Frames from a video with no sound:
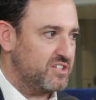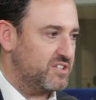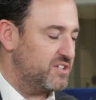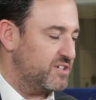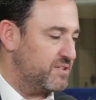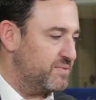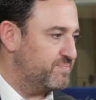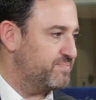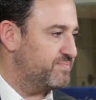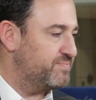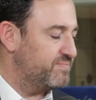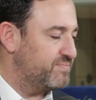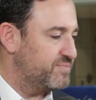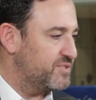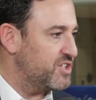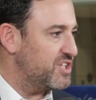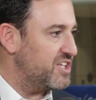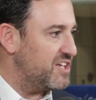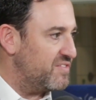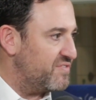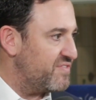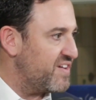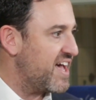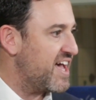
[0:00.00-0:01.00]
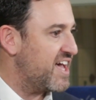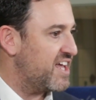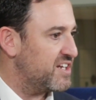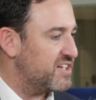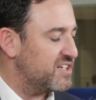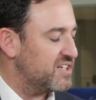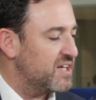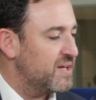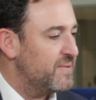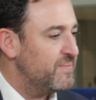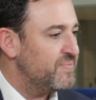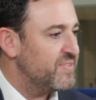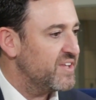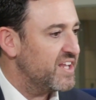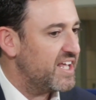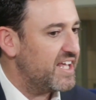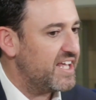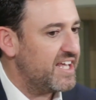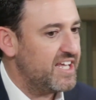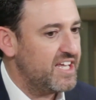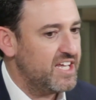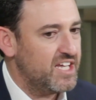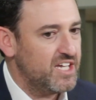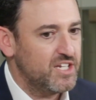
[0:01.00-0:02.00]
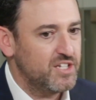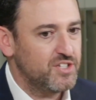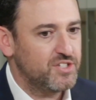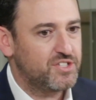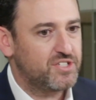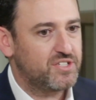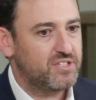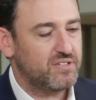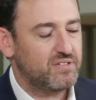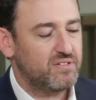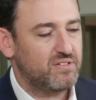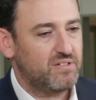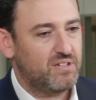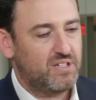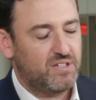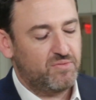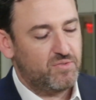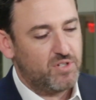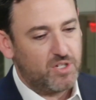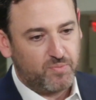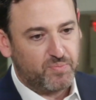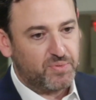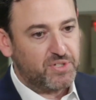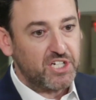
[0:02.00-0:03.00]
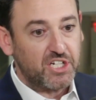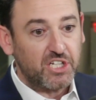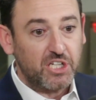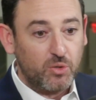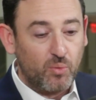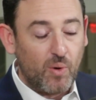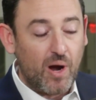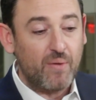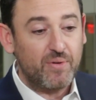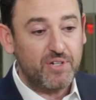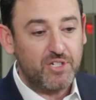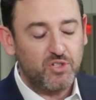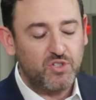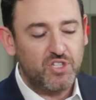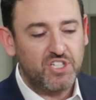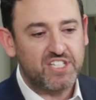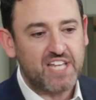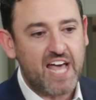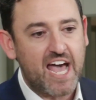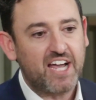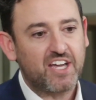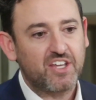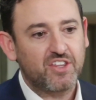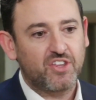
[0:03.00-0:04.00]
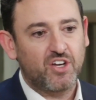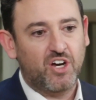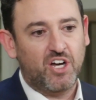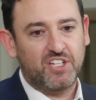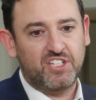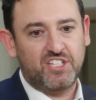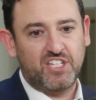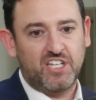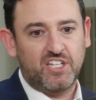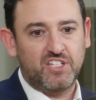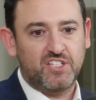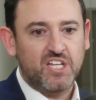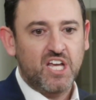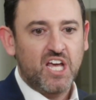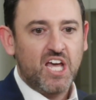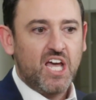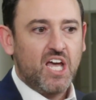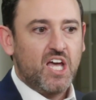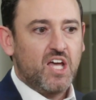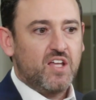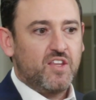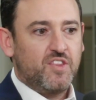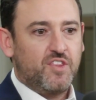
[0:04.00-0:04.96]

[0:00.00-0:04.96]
to the event is, and particularly why we do these hackathons, is